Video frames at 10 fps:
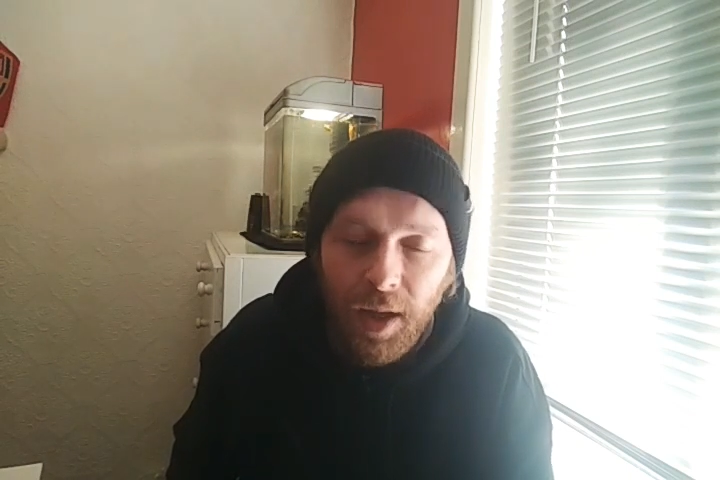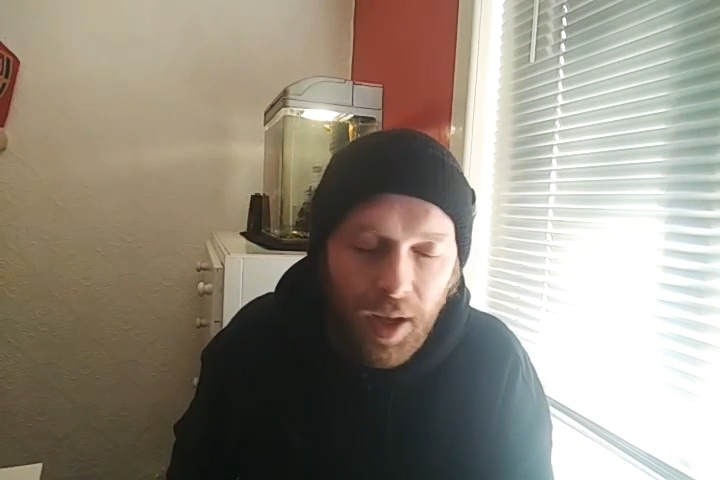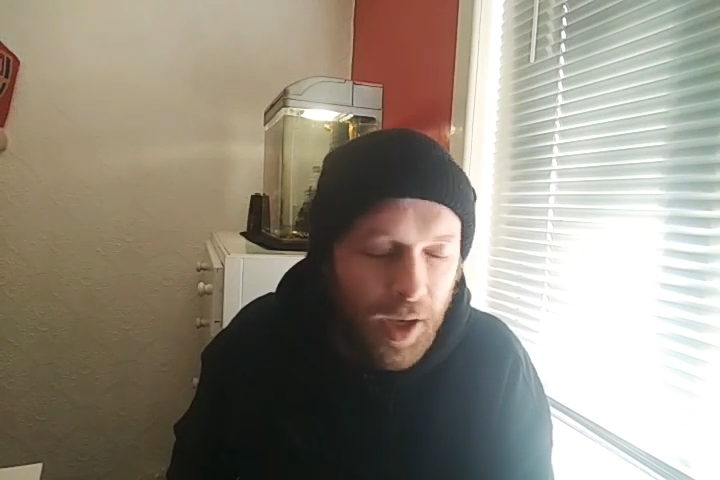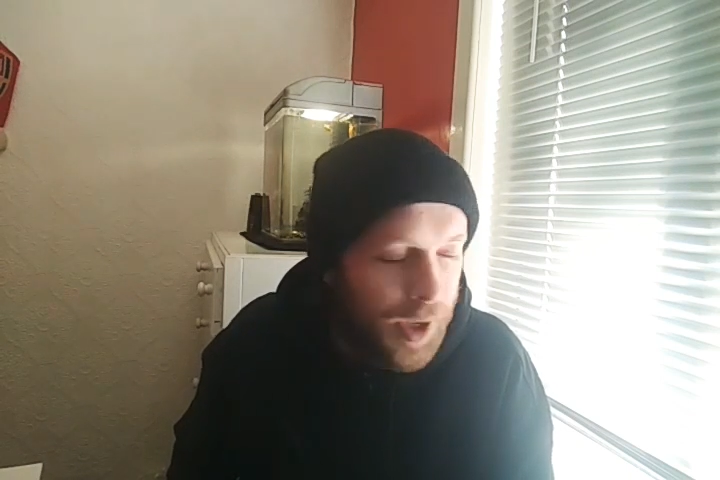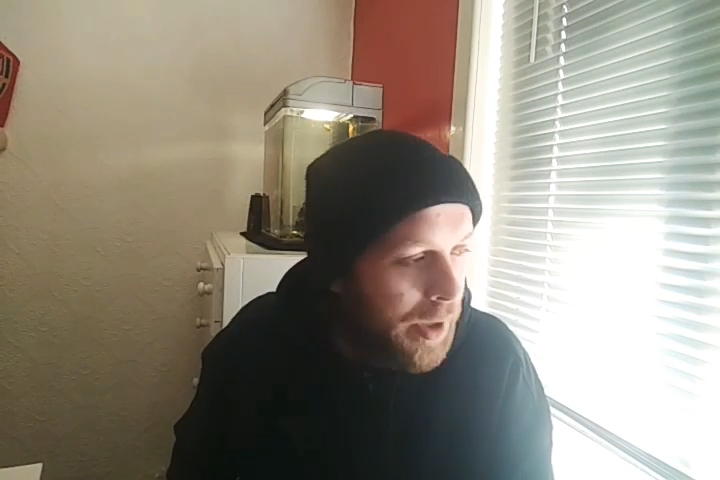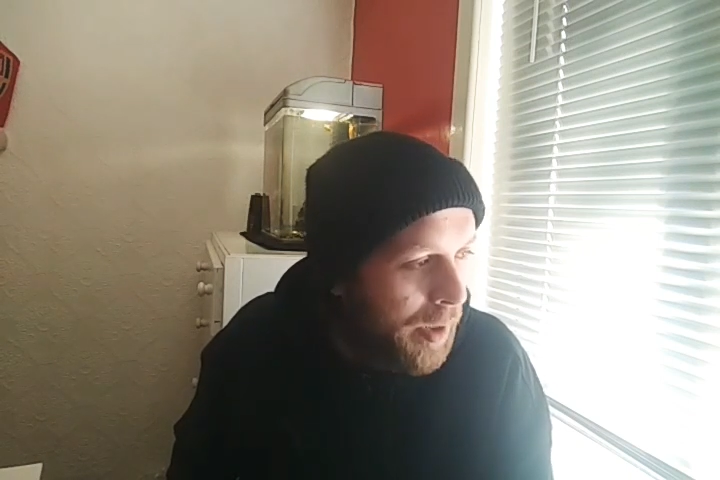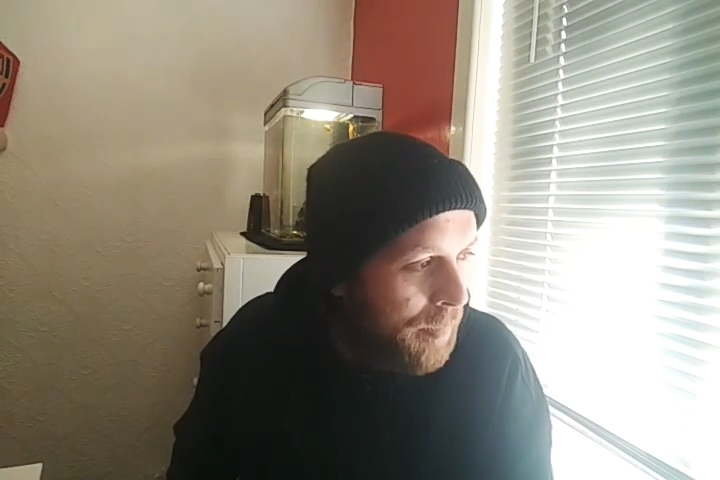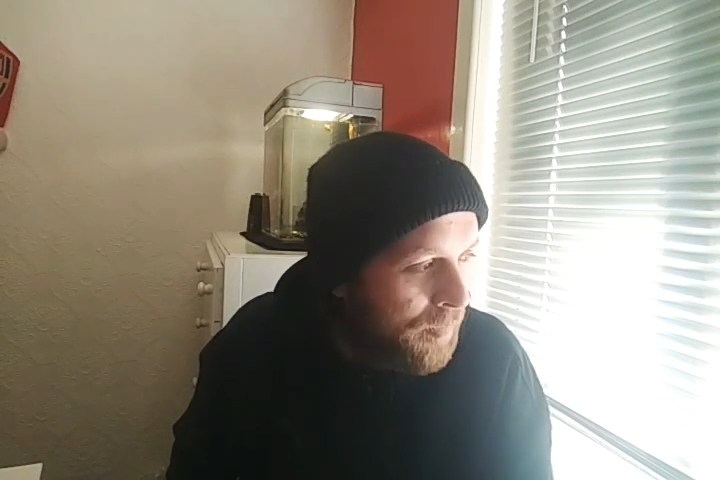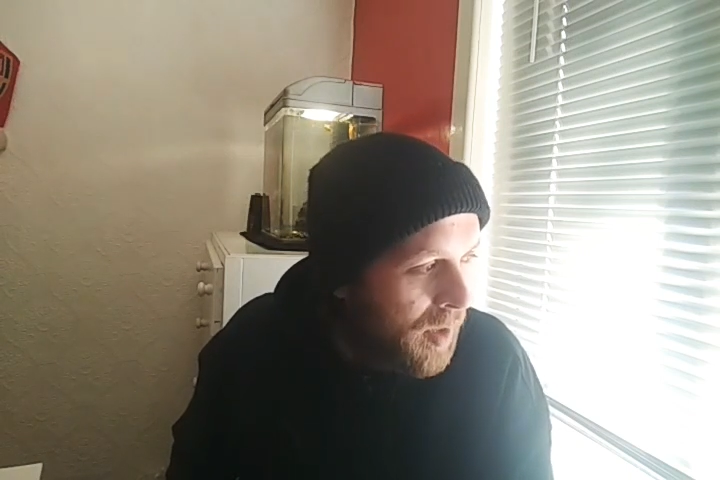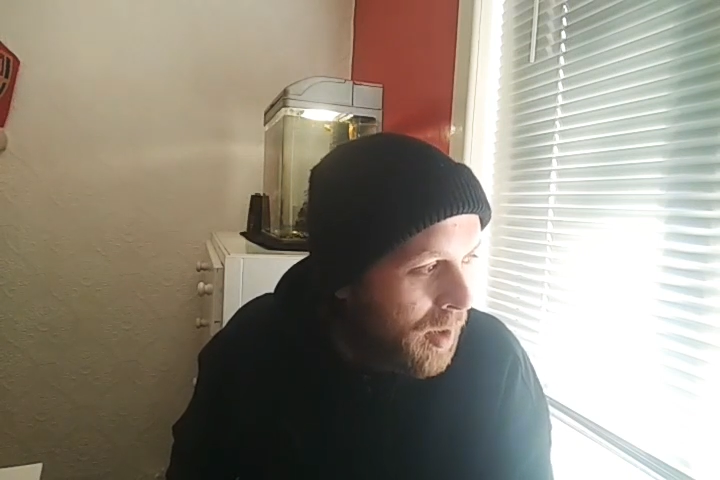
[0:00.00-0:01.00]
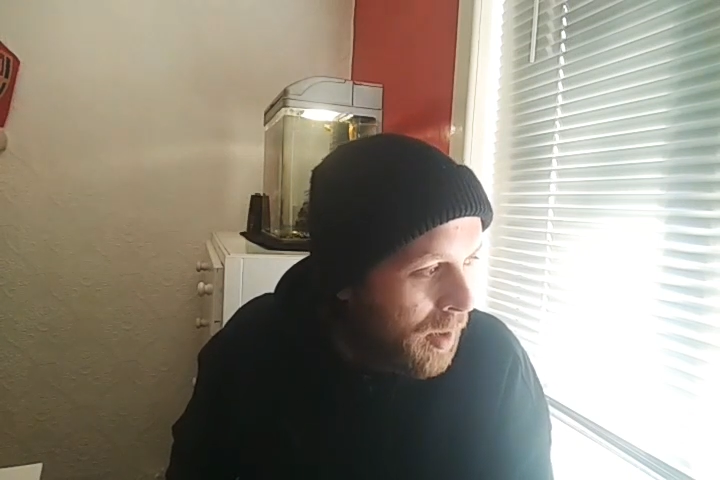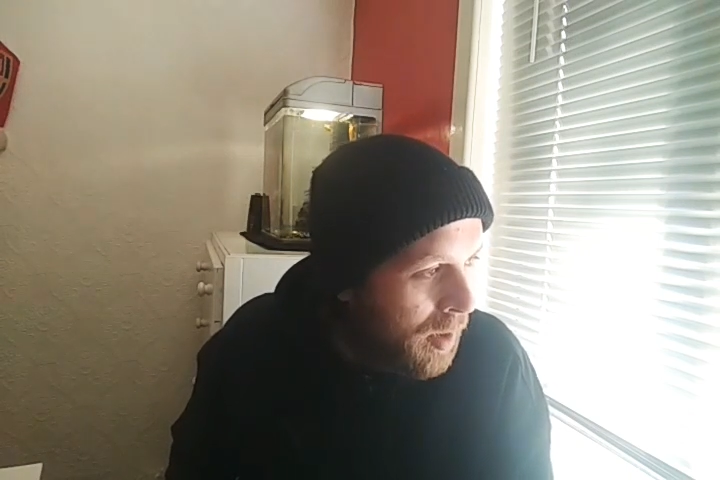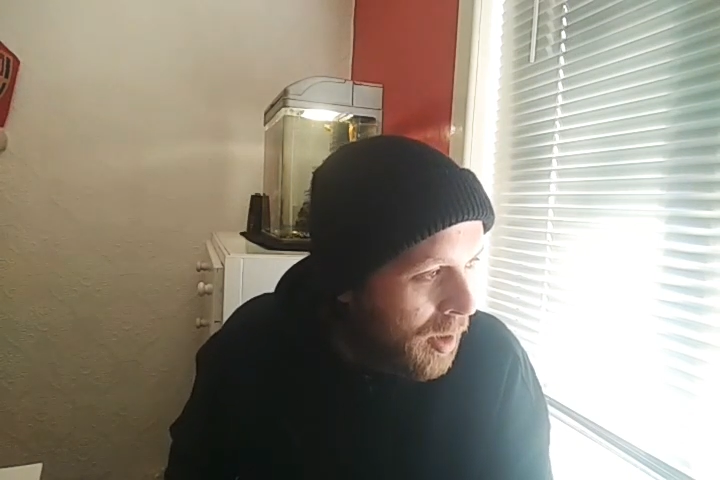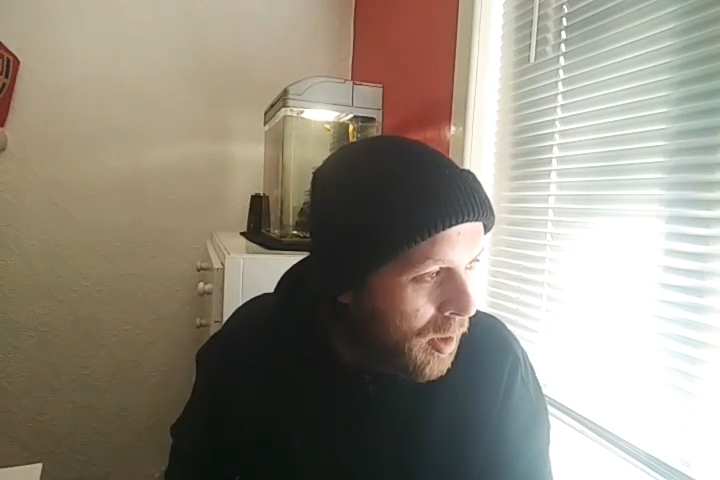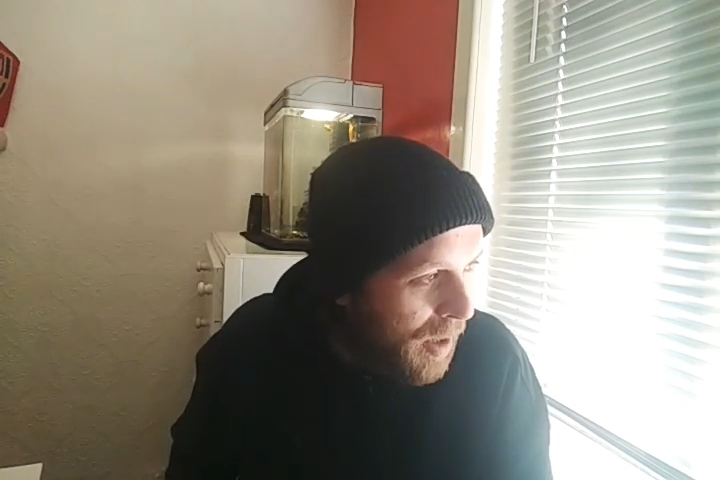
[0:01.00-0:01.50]

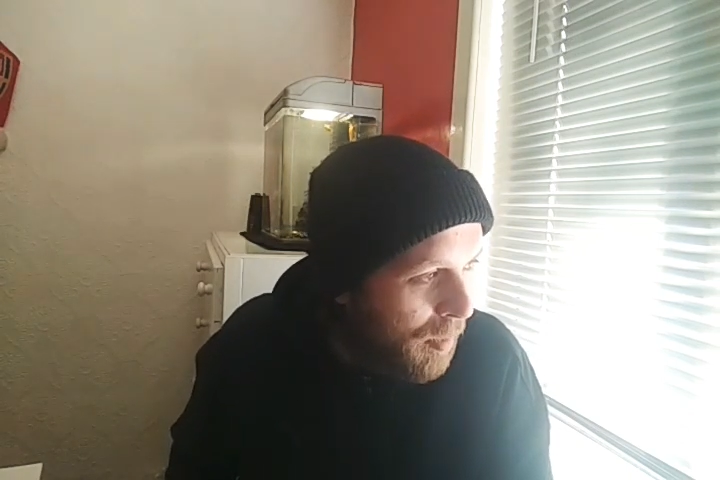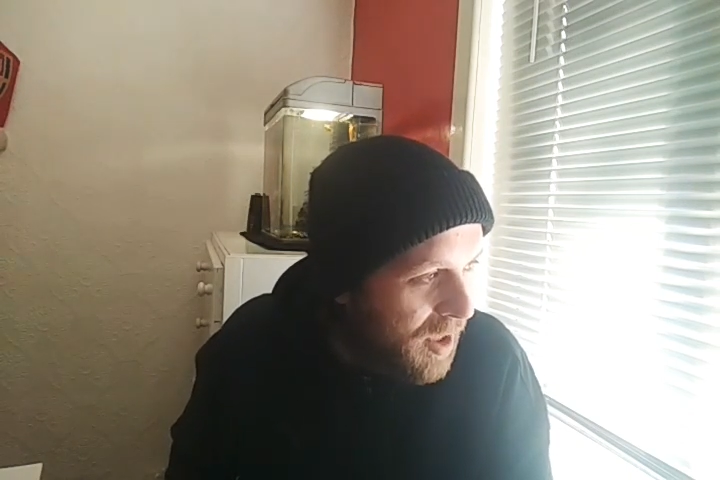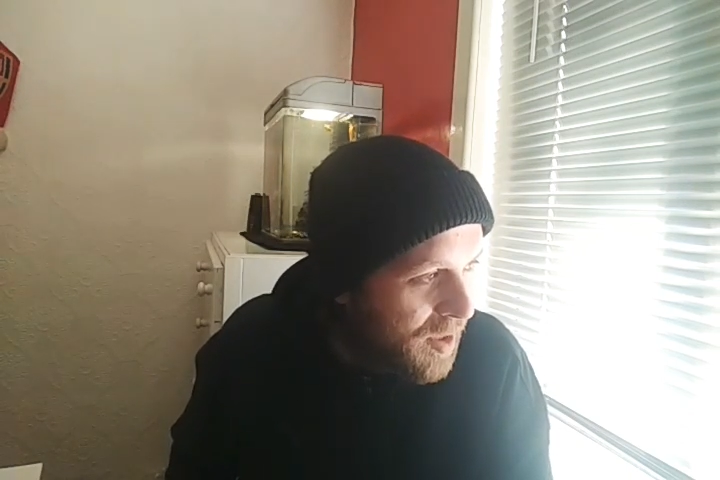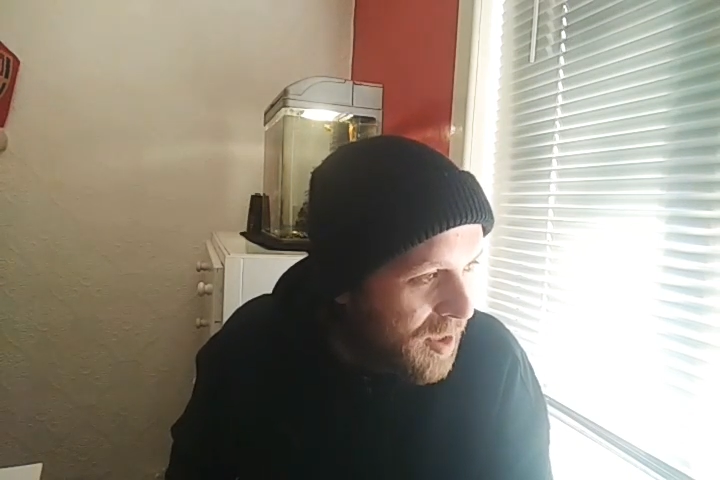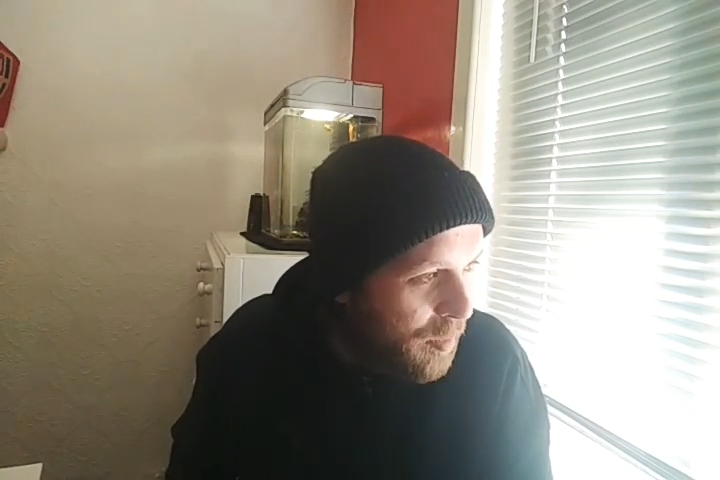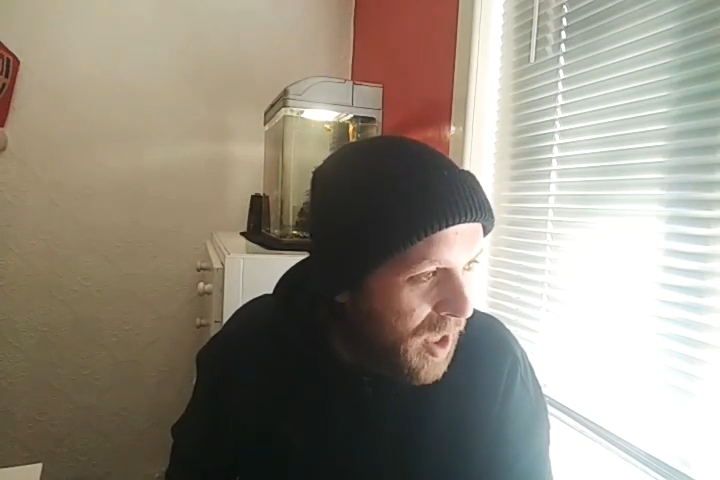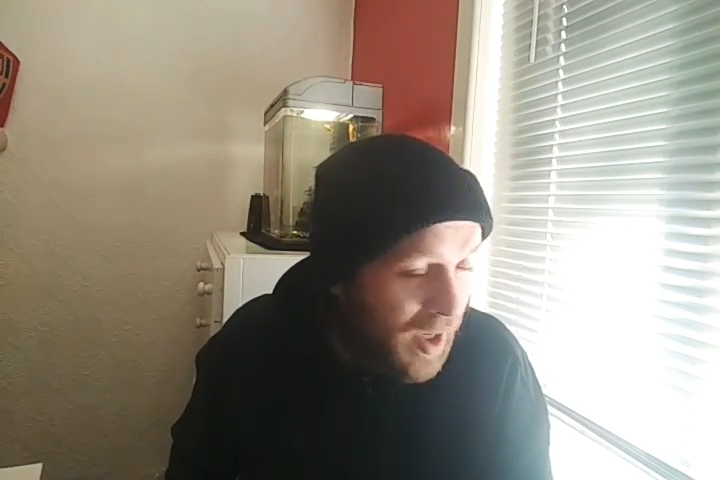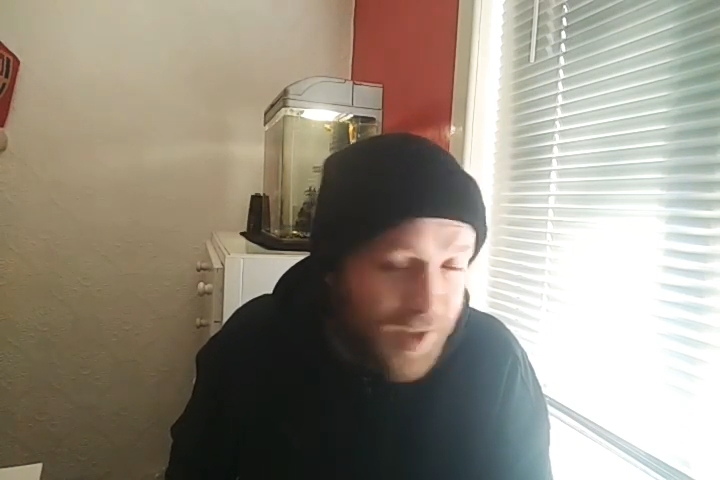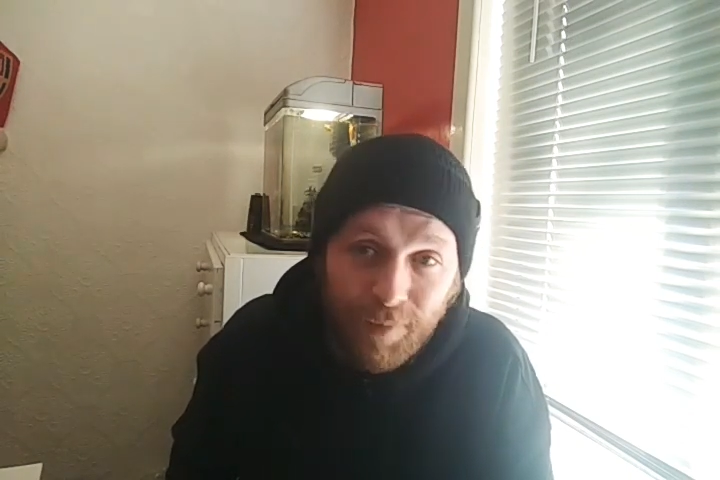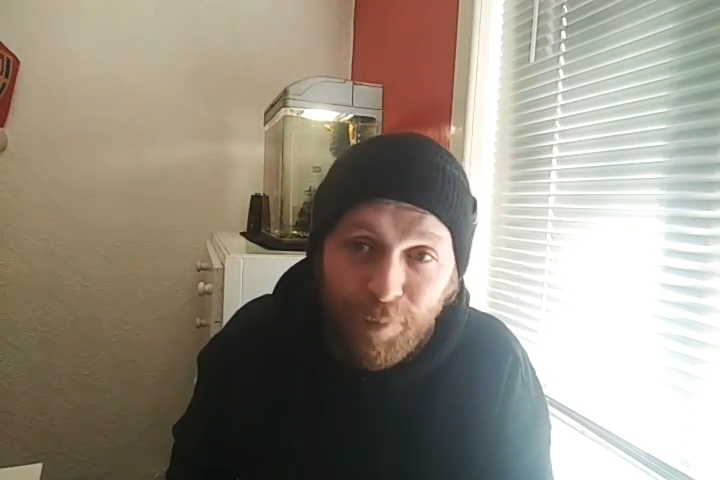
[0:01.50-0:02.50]
My mate said to me, I said,